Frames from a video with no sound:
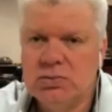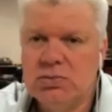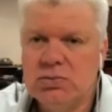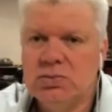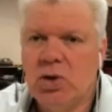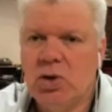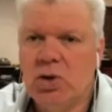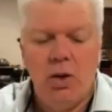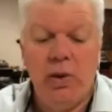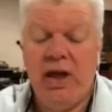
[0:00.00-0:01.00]
Okay.
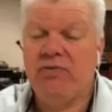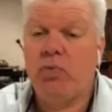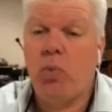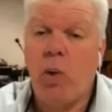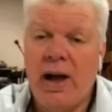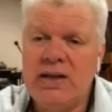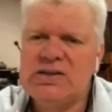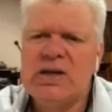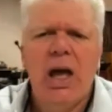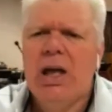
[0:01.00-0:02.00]
We have
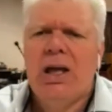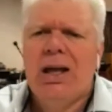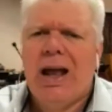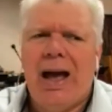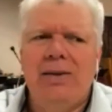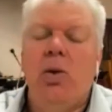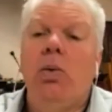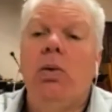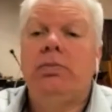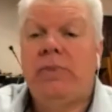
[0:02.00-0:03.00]
whites.
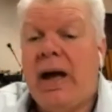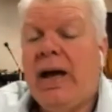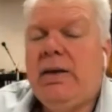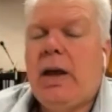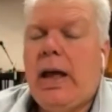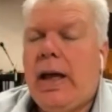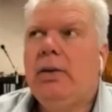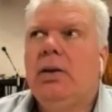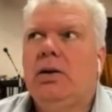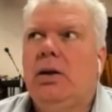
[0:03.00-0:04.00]
I
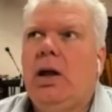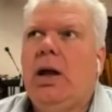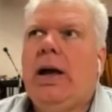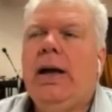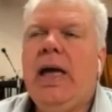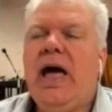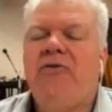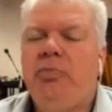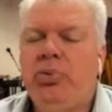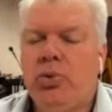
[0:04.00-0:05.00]
I
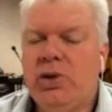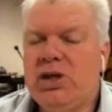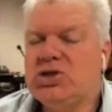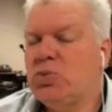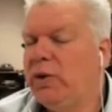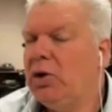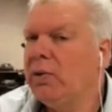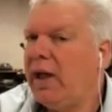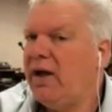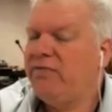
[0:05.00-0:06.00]
have preached, we
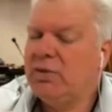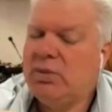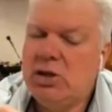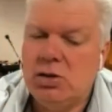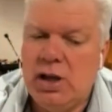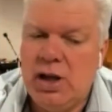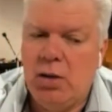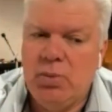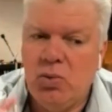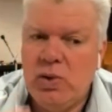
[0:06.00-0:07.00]
don't have them here
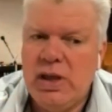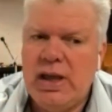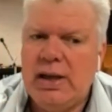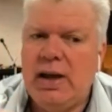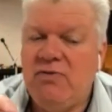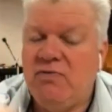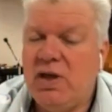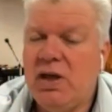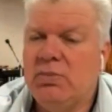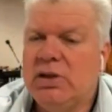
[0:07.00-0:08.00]
now, but we had a
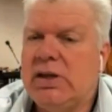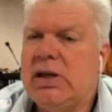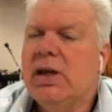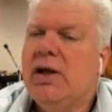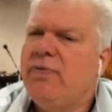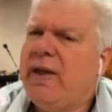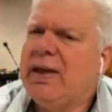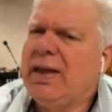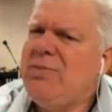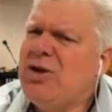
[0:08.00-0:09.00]
family that
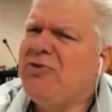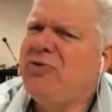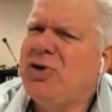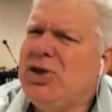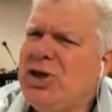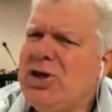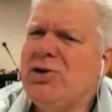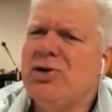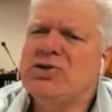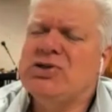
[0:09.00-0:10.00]
came here for
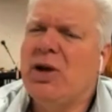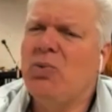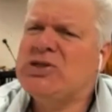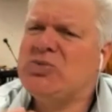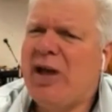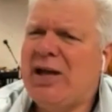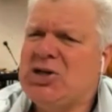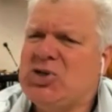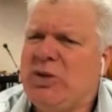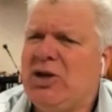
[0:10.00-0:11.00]
years that was
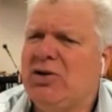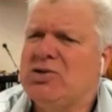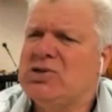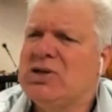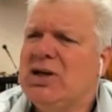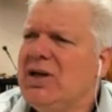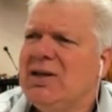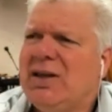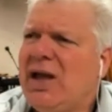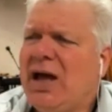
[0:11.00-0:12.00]
Spanish speakers.
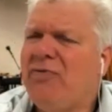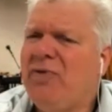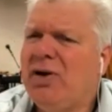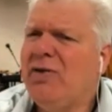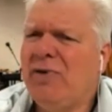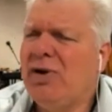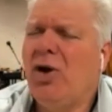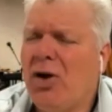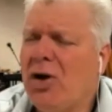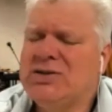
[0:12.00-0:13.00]
They had a very, very
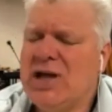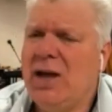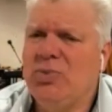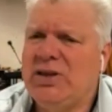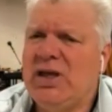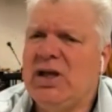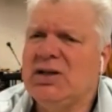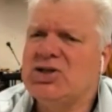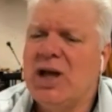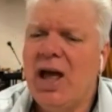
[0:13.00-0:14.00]
hard time with
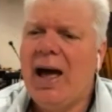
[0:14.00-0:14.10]
English.